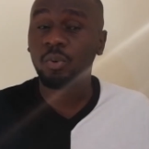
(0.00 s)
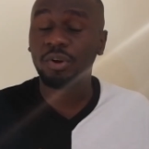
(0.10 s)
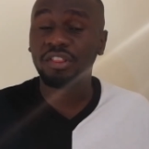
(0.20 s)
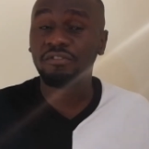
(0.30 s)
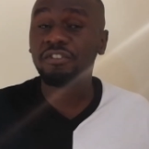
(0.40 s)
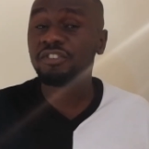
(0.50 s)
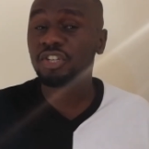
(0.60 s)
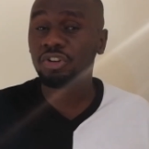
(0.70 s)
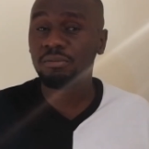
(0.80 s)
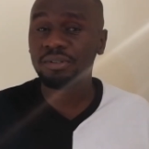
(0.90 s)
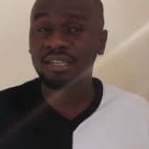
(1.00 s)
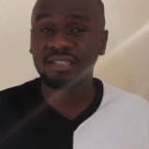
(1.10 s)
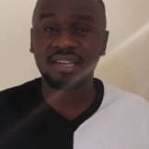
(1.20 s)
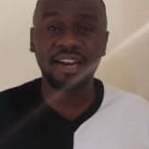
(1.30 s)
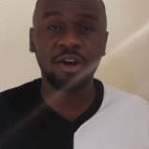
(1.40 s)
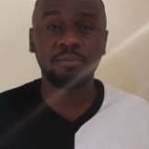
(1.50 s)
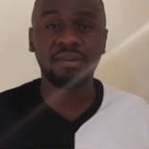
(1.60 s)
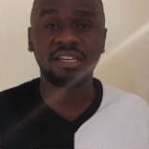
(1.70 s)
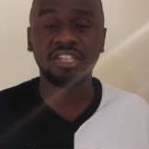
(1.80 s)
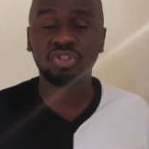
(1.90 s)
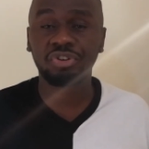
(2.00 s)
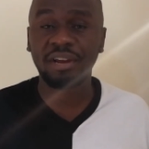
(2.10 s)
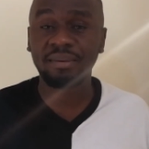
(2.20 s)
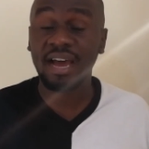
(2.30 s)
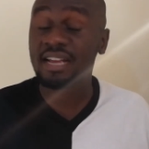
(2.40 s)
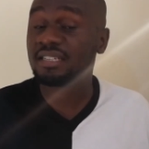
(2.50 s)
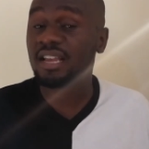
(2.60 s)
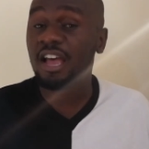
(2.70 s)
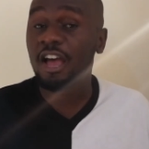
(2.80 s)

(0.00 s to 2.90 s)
when the 50 kilometers are now being described as